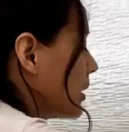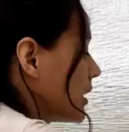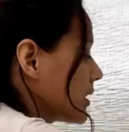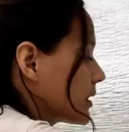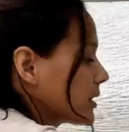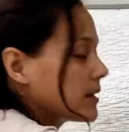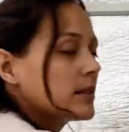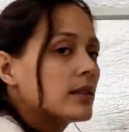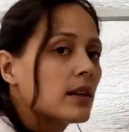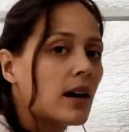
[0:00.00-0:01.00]
plugs
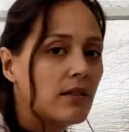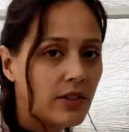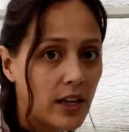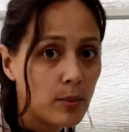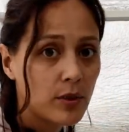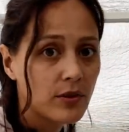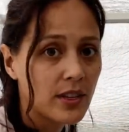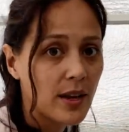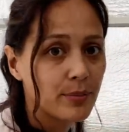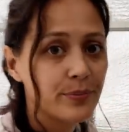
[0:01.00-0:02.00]
available for
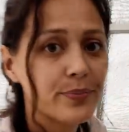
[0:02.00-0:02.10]
them.